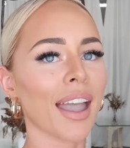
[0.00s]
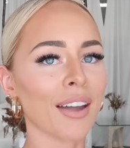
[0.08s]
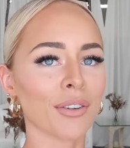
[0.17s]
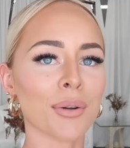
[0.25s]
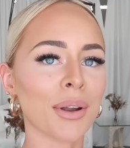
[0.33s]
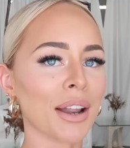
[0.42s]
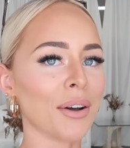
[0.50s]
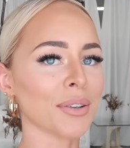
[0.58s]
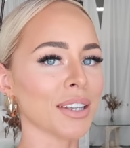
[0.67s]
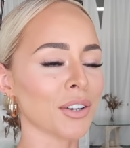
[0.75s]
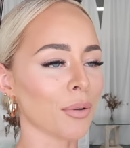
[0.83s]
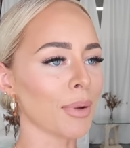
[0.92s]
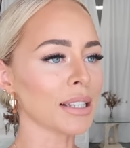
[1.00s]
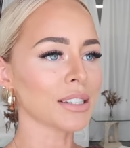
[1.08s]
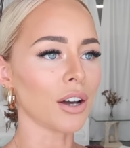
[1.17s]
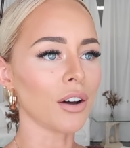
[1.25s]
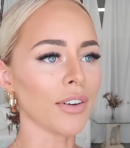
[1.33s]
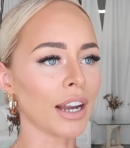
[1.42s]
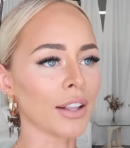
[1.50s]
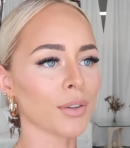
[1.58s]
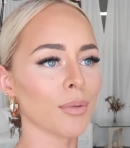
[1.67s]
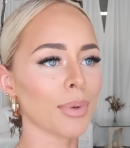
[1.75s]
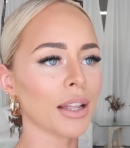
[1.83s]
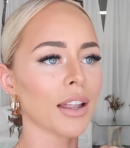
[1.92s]
everyone else and not myself and it's
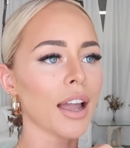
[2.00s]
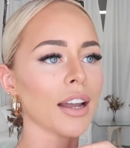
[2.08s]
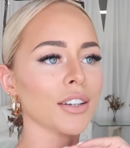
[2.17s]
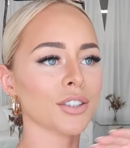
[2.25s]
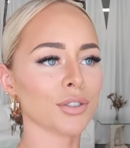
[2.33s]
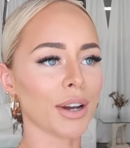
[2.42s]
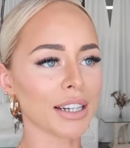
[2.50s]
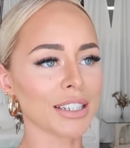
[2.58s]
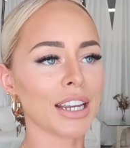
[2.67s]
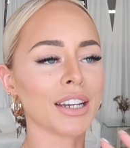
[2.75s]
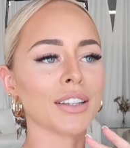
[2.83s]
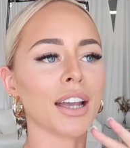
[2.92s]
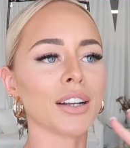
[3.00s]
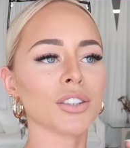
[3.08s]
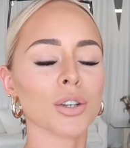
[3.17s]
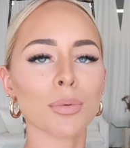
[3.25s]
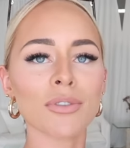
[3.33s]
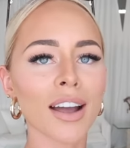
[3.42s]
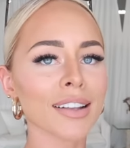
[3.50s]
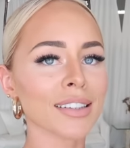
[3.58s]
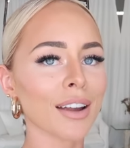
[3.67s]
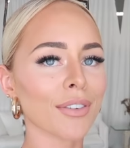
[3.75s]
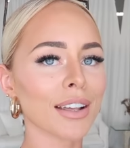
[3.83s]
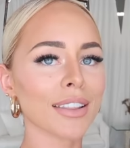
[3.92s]
gonna be like directing and like supervising
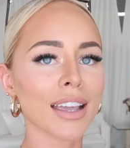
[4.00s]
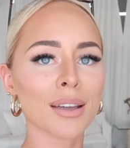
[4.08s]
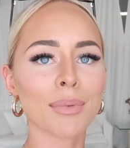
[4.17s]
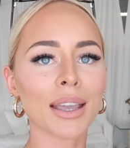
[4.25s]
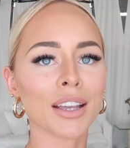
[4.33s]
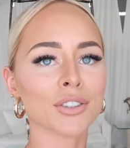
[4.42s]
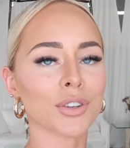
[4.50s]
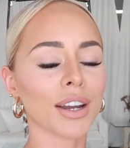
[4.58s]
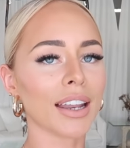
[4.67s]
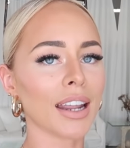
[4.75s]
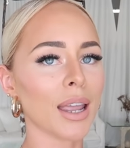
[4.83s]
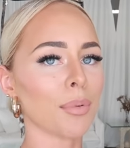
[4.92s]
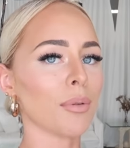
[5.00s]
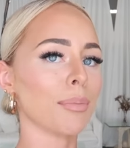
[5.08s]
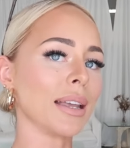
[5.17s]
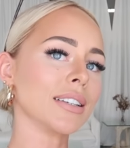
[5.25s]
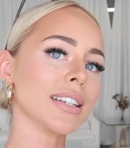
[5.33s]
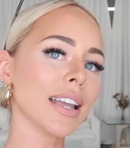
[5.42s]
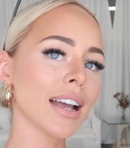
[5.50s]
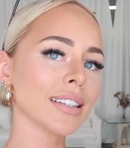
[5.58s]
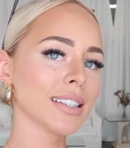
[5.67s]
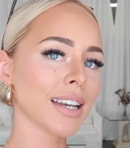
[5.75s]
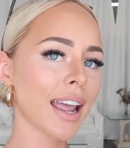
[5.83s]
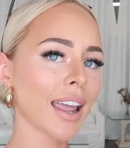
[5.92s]
everything making sure I get a heap of
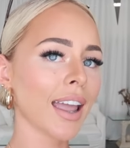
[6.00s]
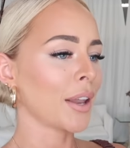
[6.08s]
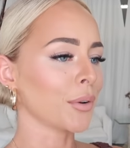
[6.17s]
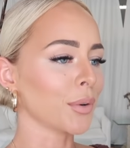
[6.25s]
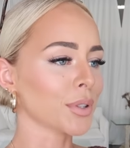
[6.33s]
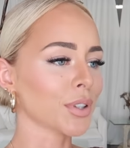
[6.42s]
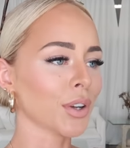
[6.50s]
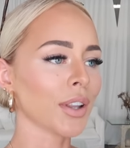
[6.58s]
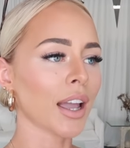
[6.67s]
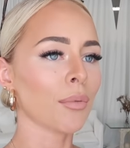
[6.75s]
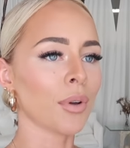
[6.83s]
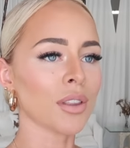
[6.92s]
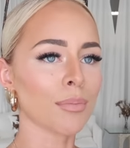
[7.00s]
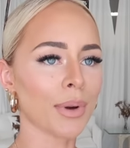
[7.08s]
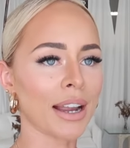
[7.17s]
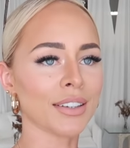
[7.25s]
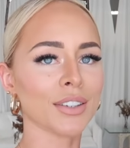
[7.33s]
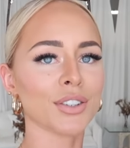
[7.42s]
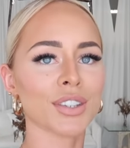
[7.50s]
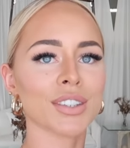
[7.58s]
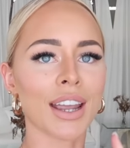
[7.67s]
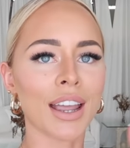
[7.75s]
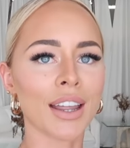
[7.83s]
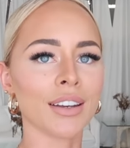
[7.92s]
BTS today and also like I want the brand to just
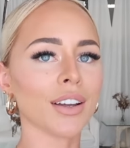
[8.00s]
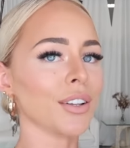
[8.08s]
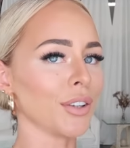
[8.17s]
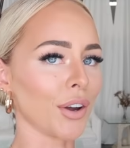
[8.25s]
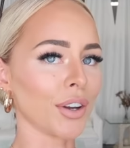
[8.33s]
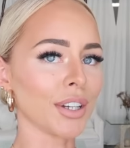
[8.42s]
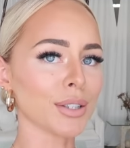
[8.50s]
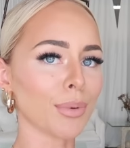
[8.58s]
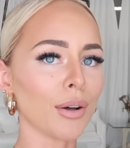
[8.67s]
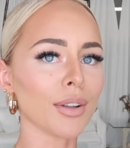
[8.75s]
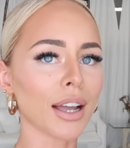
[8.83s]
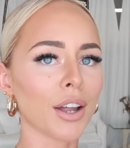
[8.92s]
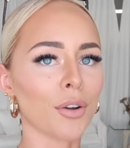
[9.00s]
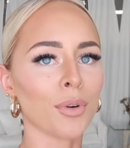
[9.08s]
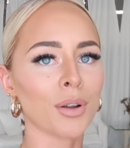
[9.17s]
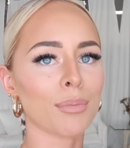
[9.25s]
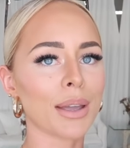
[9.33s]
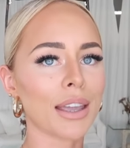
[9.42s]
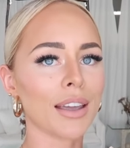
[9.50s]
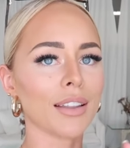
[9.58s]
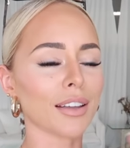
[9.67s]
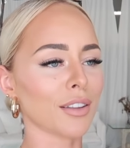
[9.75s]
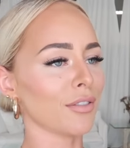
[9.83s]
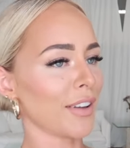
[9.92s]
stand alone as well like I don't want to be
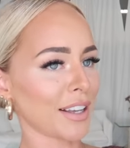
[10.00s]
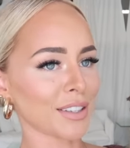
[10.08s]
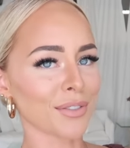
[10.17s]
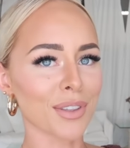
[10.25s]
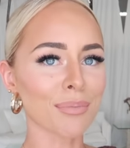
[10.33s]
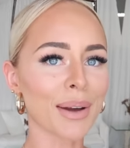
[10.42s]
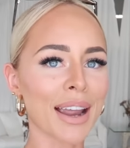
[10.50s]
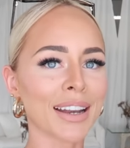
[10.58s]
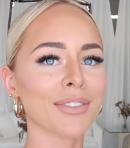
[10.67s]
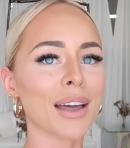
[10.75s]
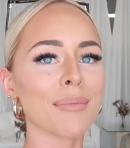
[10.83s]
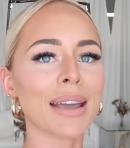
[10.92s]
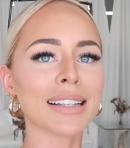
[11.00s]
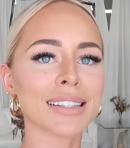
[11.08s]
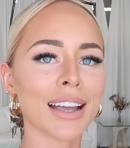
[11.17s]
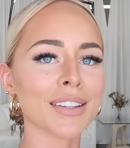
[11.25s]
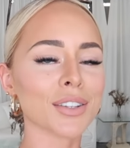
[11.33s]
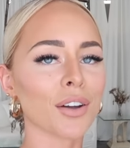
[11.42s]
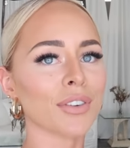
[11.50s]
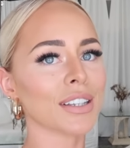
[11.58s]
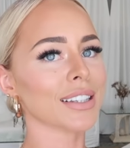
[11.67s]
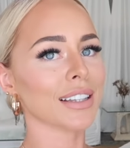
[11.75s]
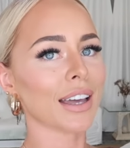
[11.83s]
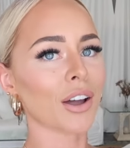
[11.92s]
like the face of the brand if that makes sense
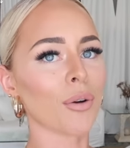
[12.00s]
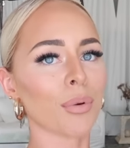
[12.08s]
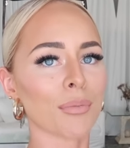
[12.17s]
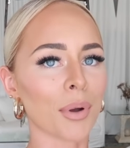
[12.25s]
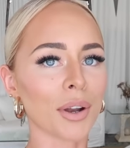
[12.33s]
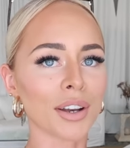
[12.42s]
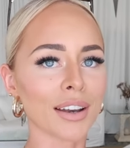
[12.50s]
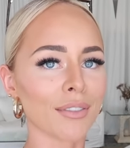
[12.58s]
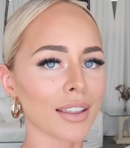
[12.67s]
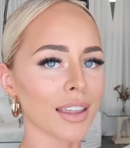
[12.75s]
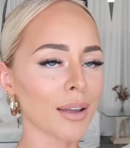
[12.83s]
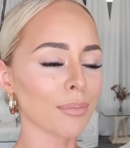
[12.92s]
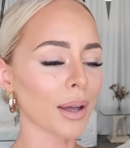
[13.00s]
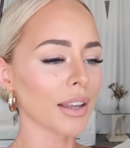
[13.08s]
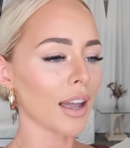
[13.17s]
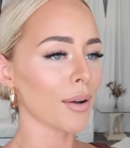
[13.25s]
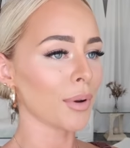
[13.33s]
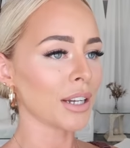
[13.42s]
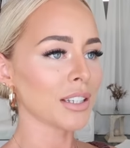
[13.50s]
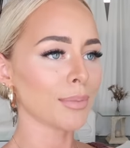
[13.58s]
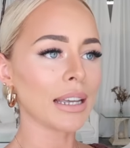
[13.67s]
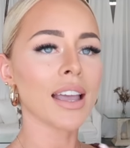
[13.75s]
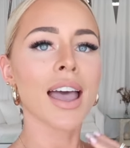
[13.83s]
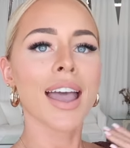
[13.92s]
obviously like I'll promote it and everything but yeah I want it to
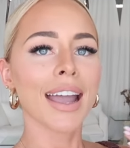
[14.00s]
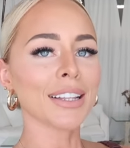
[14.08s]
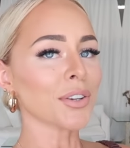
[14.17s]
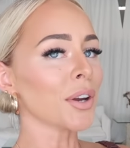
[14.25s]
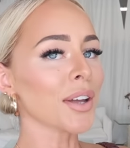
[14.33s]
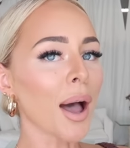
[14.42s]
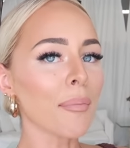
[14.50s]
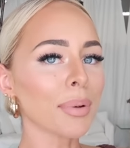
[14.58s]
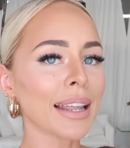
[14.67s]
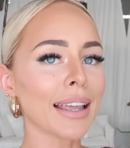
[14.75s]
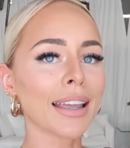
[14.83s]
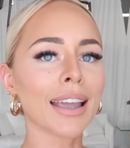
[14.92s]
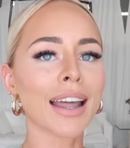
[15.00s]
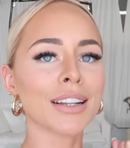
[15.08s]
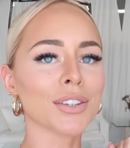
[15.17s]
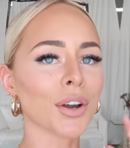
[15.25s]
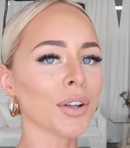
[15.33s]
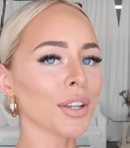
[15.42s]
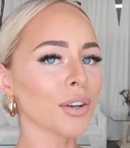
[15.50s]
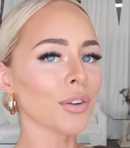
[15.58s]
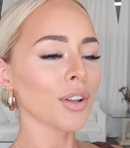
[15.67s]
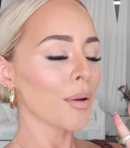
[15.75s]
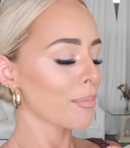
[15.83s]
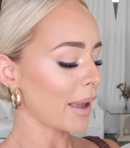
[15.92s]
be its own company and its own
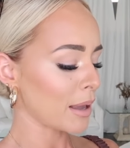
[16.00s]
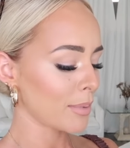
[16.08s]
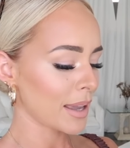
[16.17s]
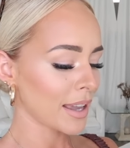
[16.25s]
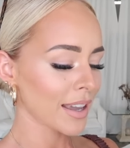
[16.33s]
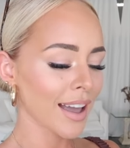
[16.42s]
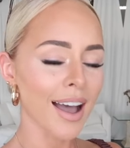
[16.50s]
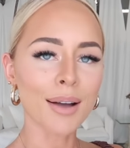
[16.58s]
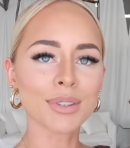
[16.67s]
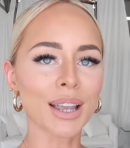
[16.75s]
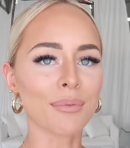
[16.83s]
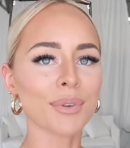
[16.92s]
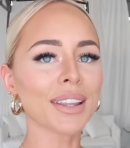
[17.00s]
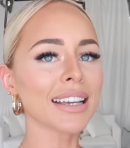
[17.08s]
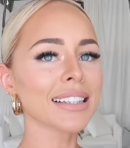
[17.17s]
little baby um, so I'm really